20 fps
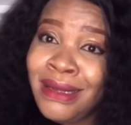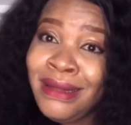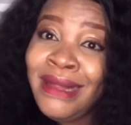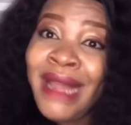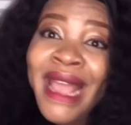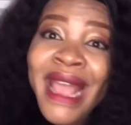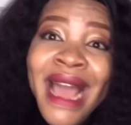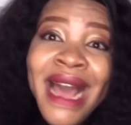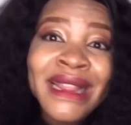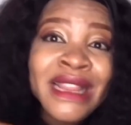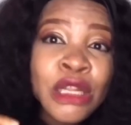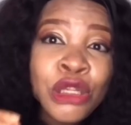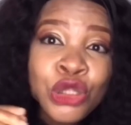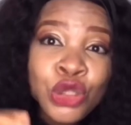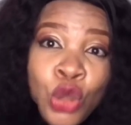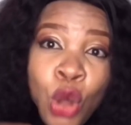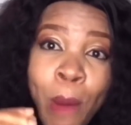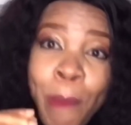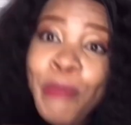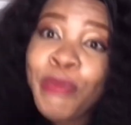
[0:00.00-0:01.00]
They are the
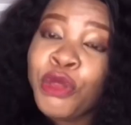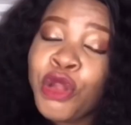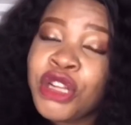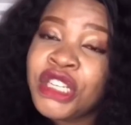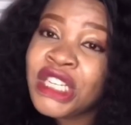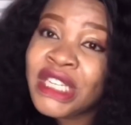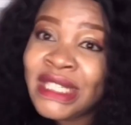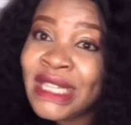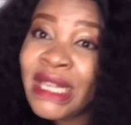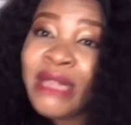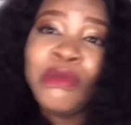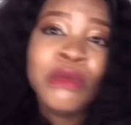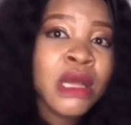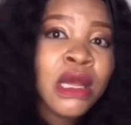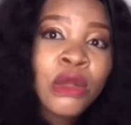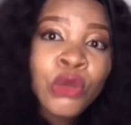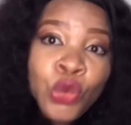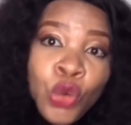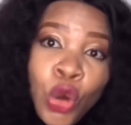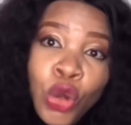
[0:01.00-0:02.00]
top notch in taking.
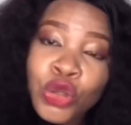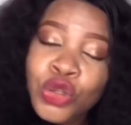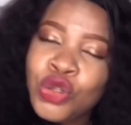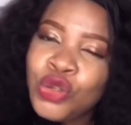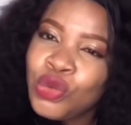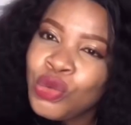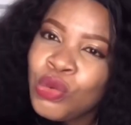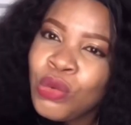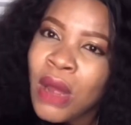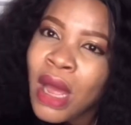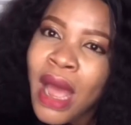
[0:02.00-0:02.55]
Go to.